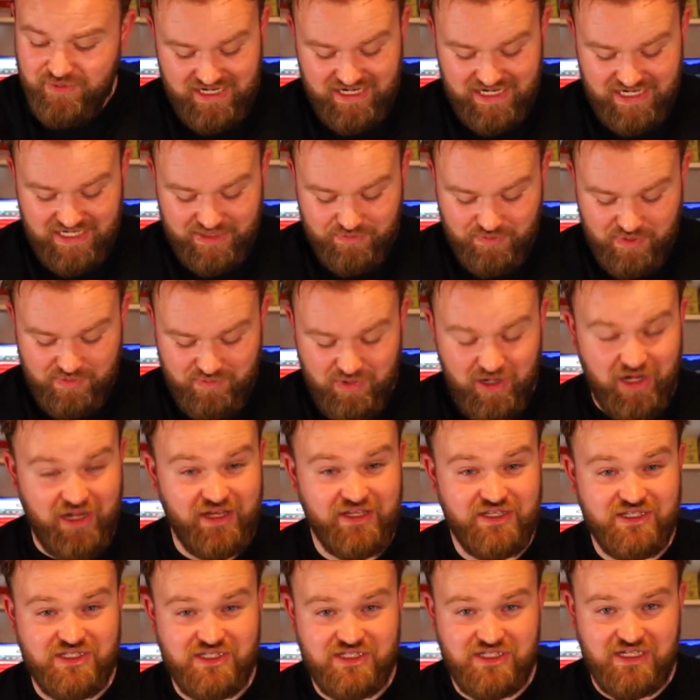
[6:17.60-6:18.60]
And we
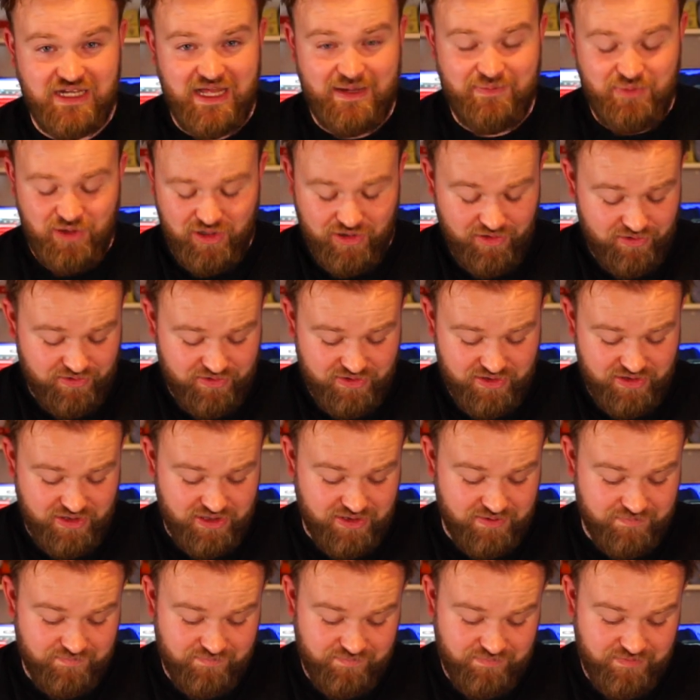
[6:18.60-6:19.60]
might slap on
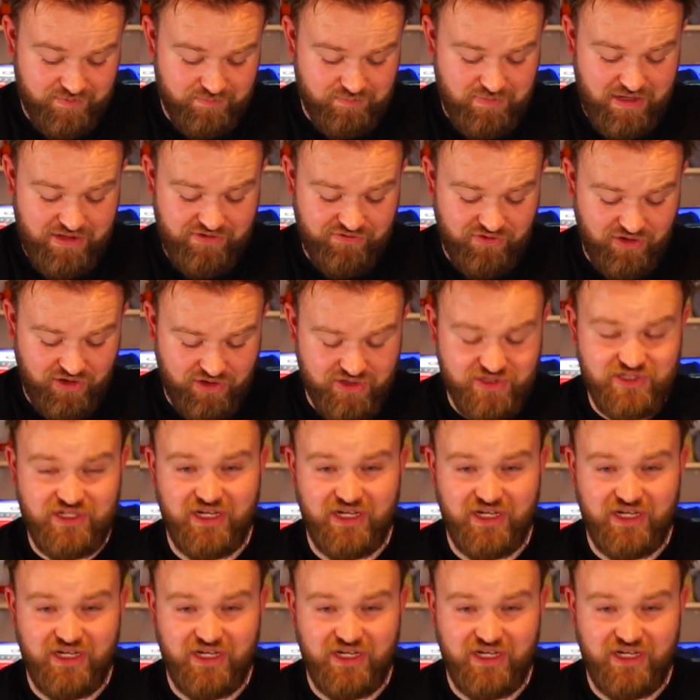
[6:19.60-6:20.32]
the Mythos